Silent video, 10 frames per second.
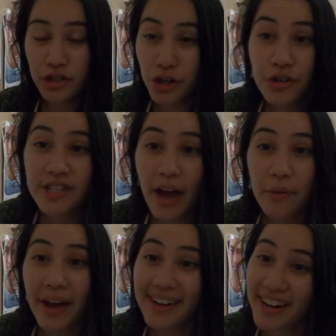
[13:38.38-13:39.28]
Turns
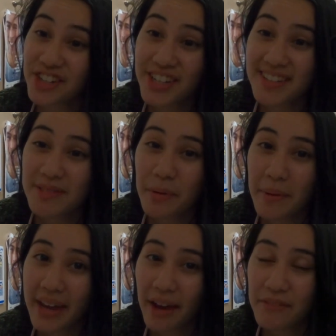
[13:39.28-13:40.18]
out I can actually get some of
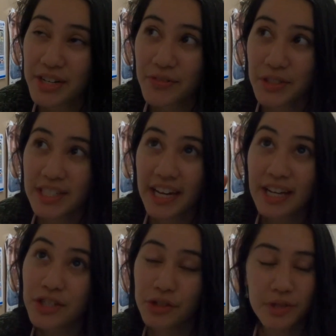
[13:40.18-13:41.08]
my cavities filled today
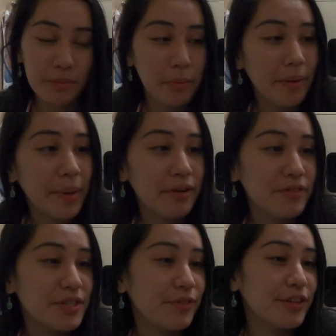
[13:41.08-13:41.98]
to use some of my
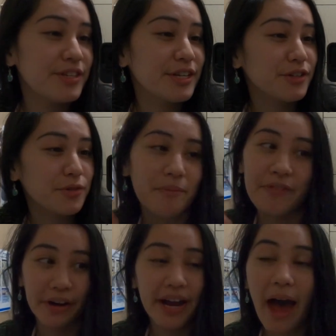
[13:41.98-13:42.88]
benefits for this year, so I'm
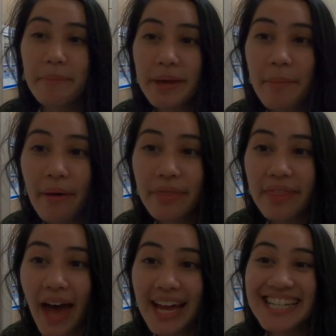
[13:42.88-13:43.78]
very happy about
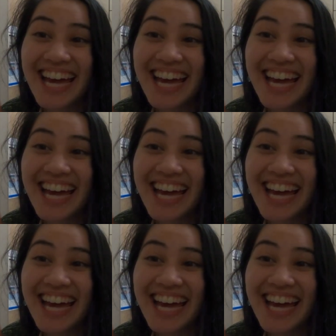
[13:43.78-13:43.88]
that.